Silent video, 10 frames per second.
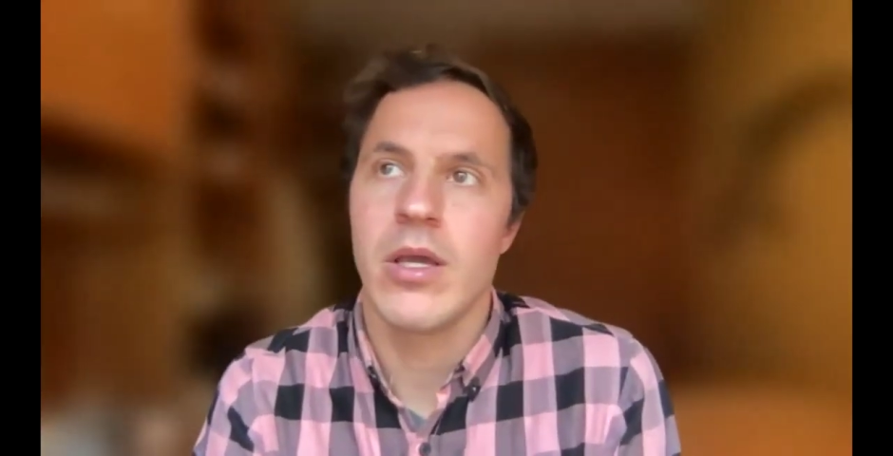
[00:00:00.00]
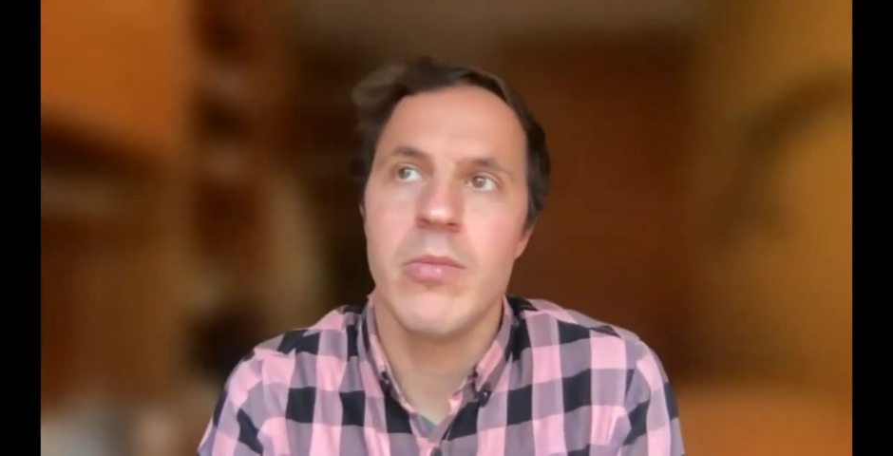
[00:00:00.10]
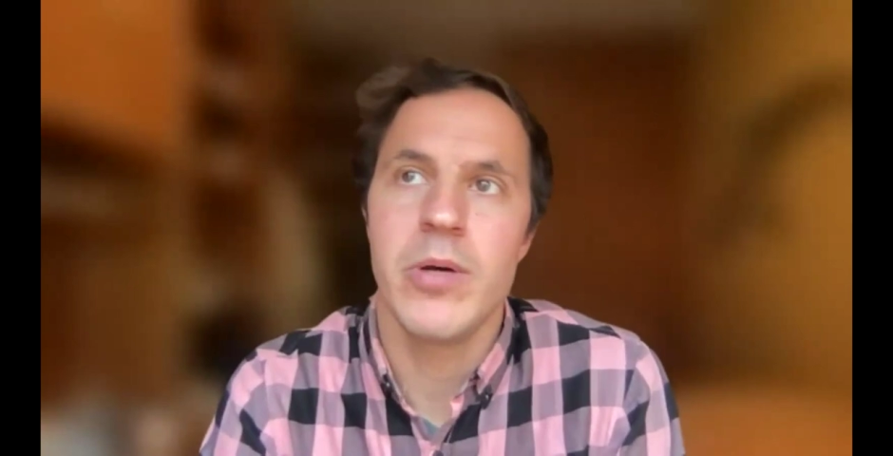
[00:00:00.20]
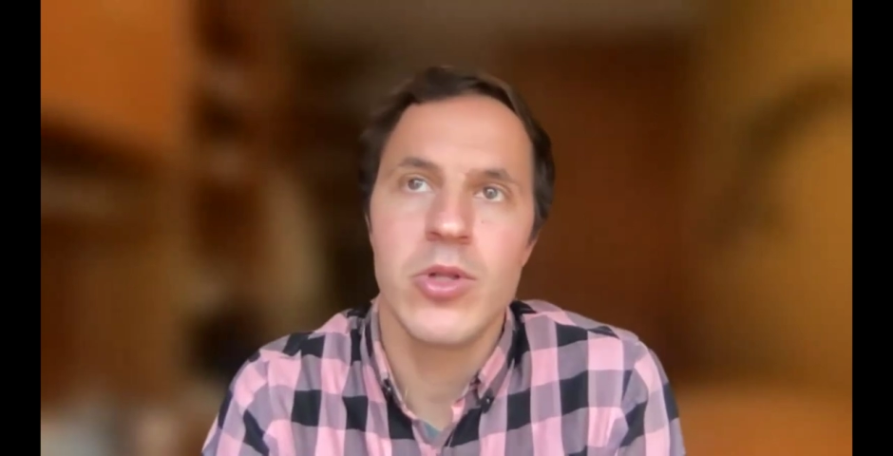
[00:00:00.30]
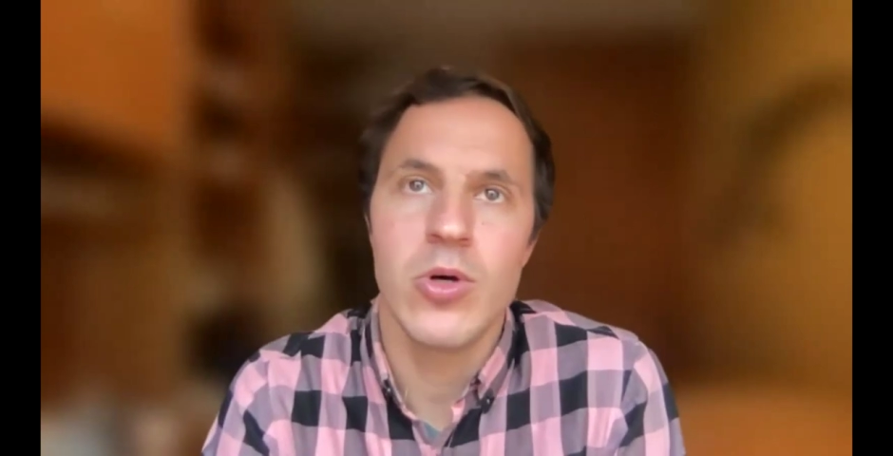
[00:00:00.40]

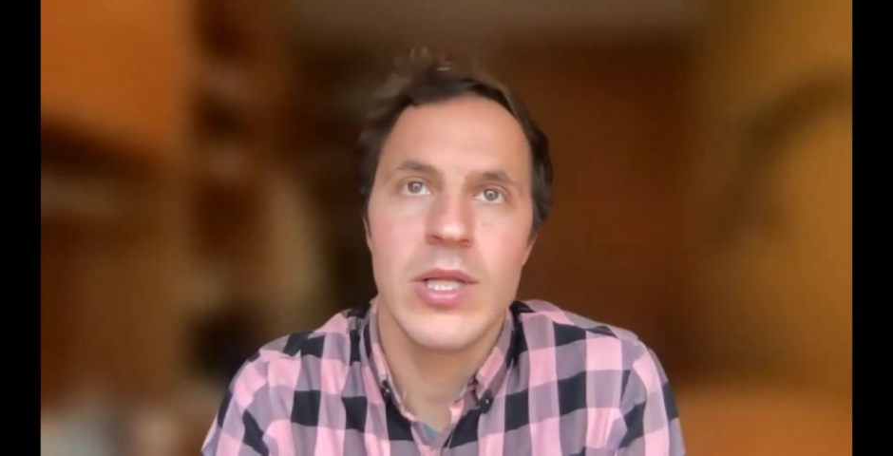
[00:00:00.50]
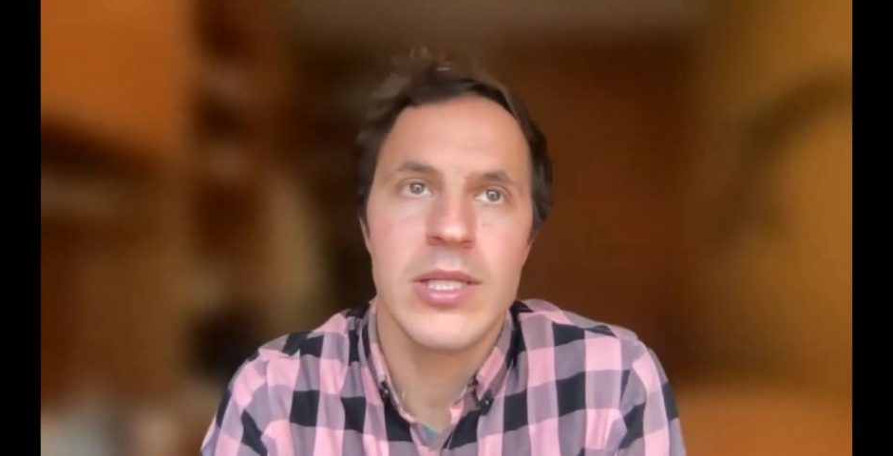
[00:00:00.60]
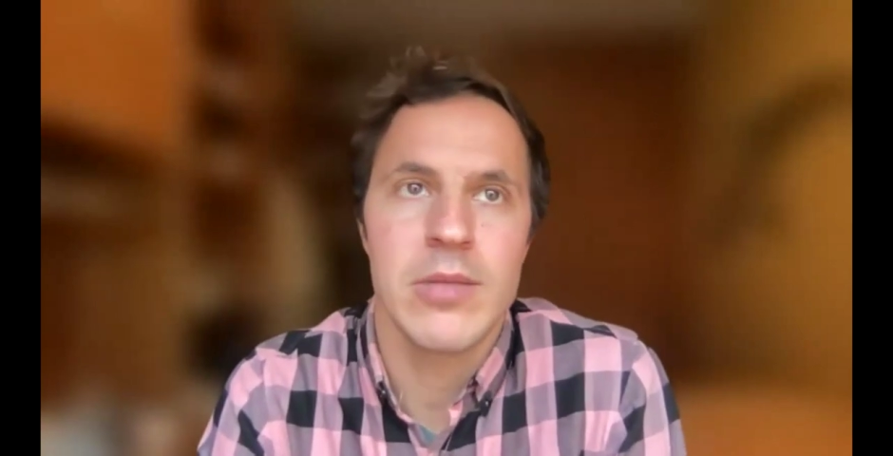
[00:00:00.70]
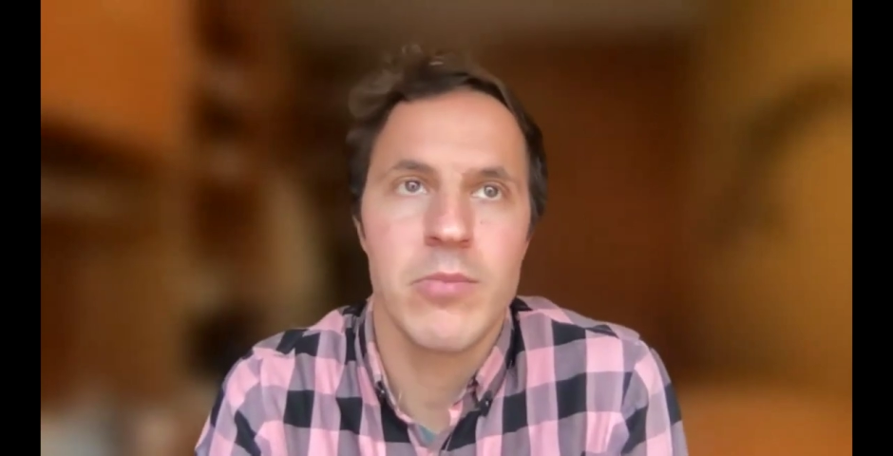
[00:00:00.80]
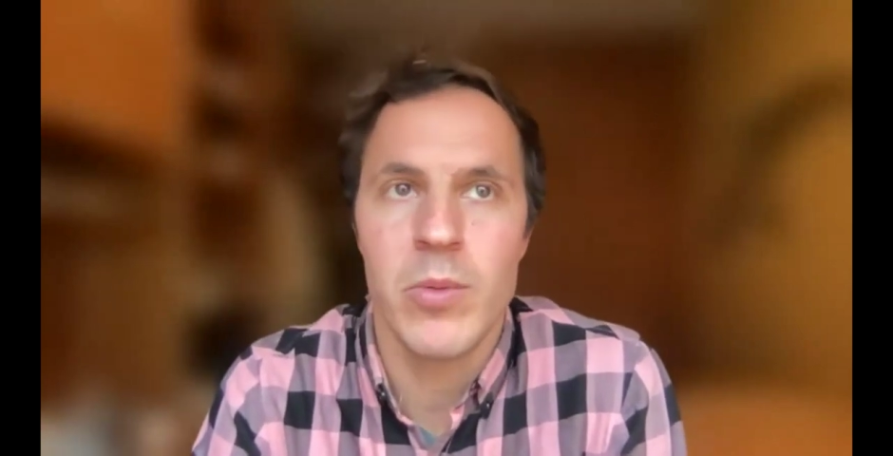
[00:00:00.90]
even though
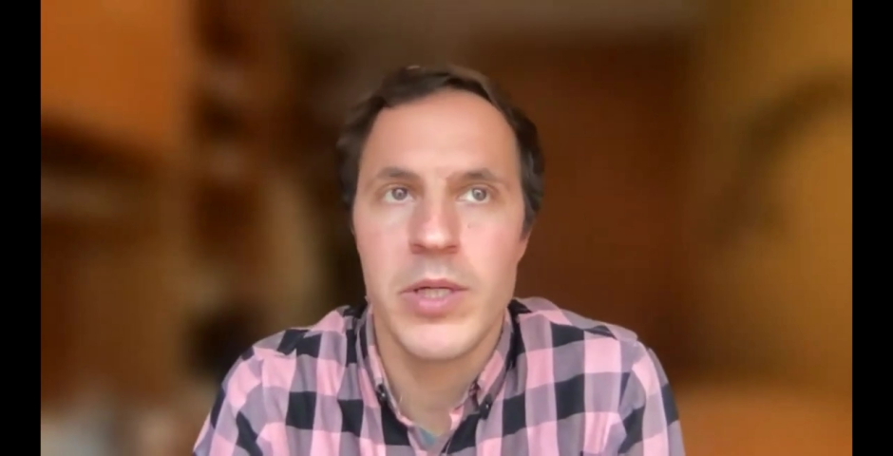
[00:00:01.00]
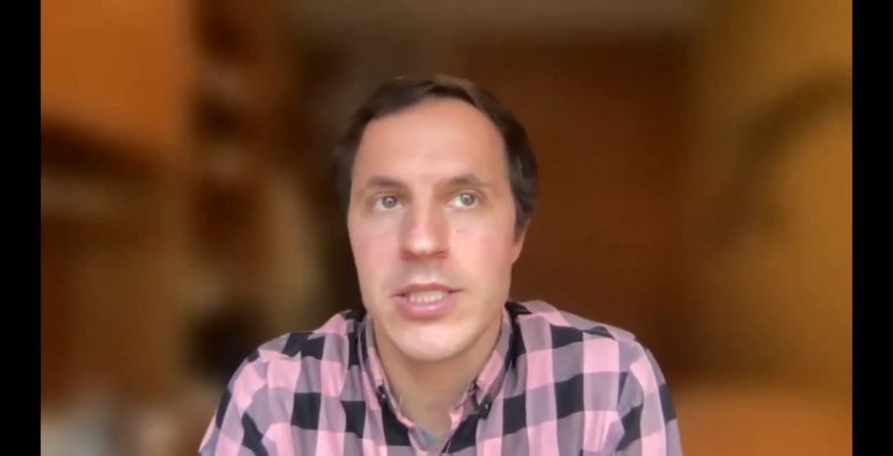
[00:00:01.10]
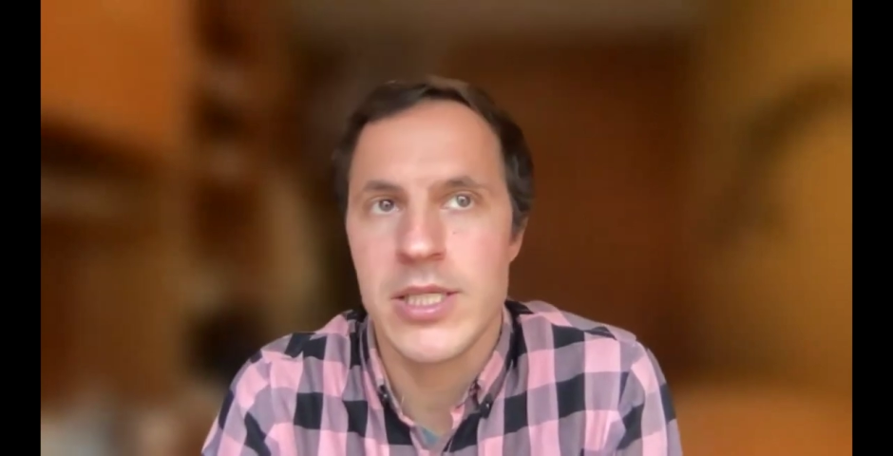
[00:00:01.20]
at that moment,